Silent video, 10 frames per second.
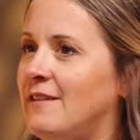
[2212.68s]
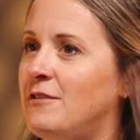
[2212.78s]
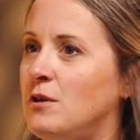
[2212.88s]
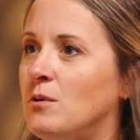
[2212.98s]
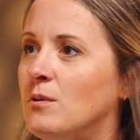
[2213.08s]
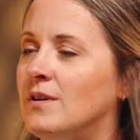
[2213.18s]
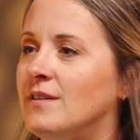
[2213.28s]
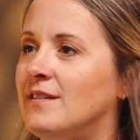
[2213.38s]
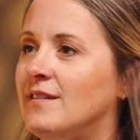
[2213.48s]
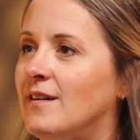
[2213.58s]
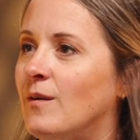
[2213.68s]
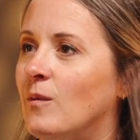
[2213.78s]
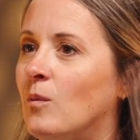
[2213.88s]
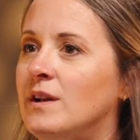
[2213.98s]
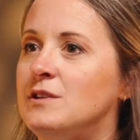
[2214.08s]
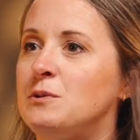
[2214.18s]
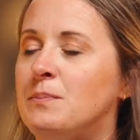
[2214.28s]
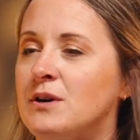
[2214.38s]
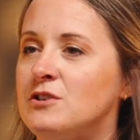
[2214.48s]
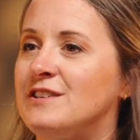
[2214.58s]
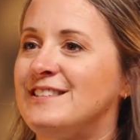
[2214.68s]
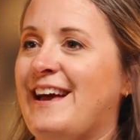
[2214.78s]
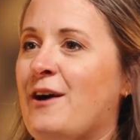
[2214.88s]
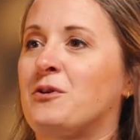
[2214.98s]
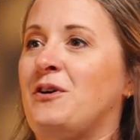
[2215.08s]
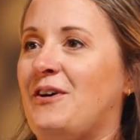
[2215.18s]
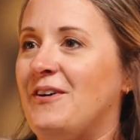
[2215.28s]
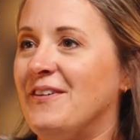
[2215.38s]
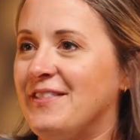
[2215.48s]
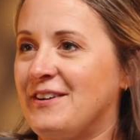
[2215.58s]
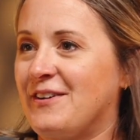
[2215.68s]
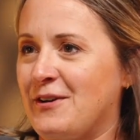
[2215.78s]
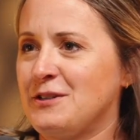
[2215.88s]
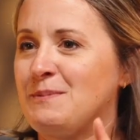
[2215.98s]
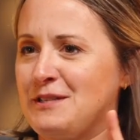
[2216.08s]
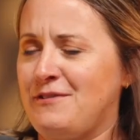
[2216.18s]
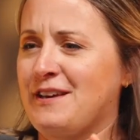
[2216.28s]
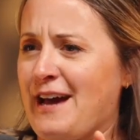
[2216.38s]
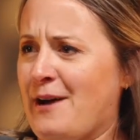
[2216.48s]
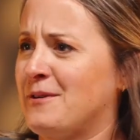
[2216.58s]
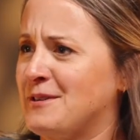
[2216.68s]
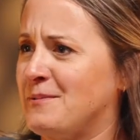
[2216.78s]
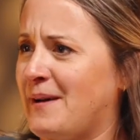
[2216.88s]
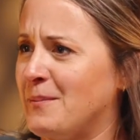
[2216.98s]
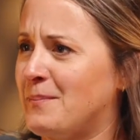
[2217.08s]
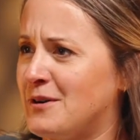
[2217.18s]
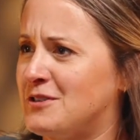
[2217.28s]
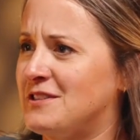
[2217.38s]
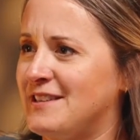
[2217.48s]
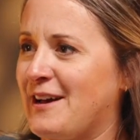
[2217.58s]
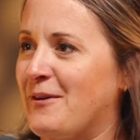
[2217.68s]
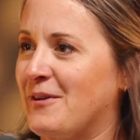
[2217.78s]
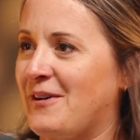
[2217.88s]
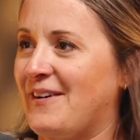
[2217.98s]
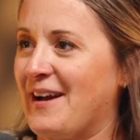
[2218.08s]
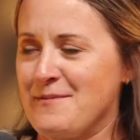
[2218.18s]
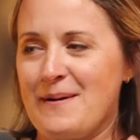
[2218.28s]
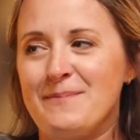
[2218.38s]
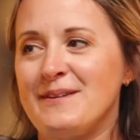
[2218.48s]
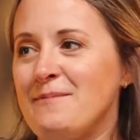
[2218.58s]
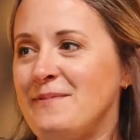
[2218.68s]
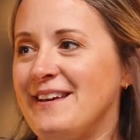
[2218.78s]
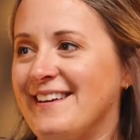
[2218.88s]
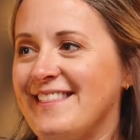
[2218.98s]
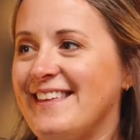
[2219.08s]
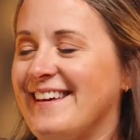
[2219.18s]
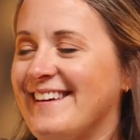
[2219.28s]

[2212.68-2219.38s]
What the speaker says: you wanted to purchase alcohol, there are specific hours about purchasing alcohol. I remember that being a thing.